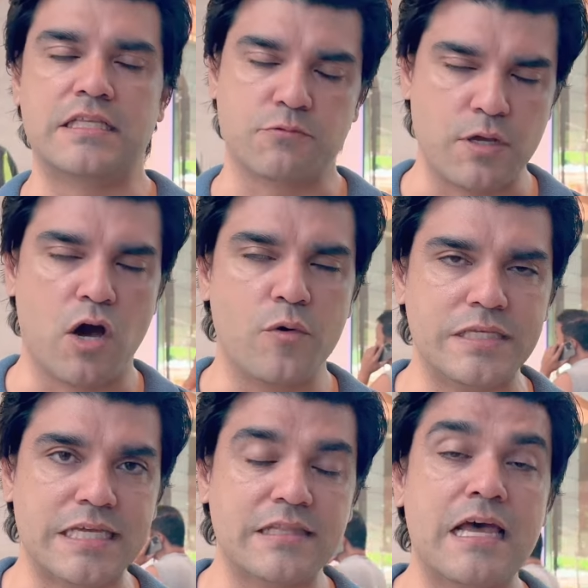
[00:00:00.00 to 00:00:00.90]
we
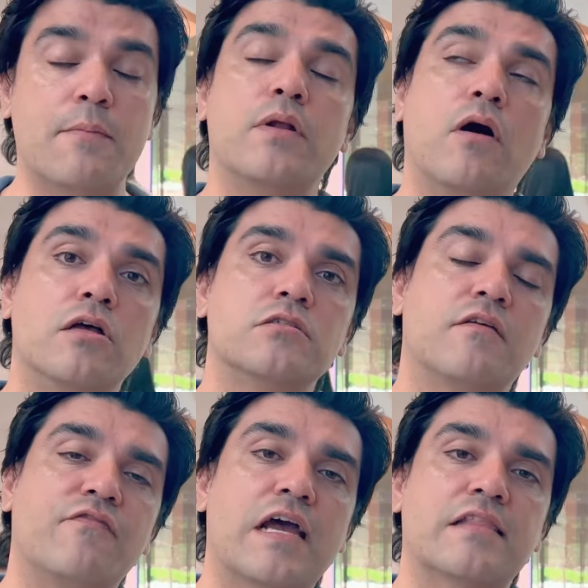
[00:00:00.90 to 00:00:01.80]
always get that, but also
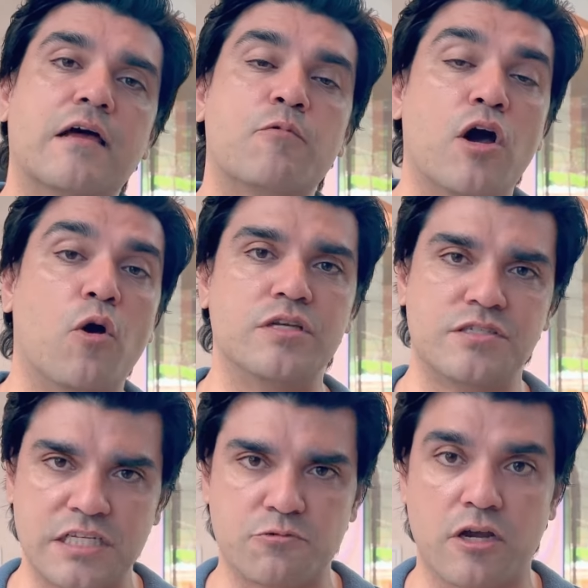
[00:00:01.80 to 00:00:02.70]
the fact that we always
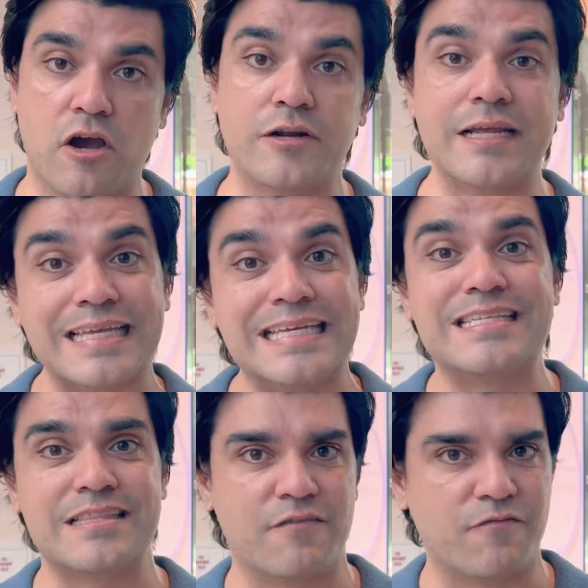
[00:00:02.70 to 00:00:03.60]
disregard at
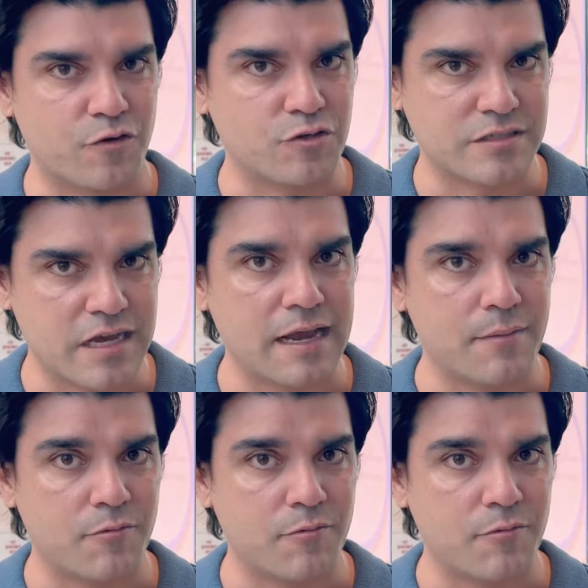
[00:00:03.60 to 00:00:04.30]
least the first time,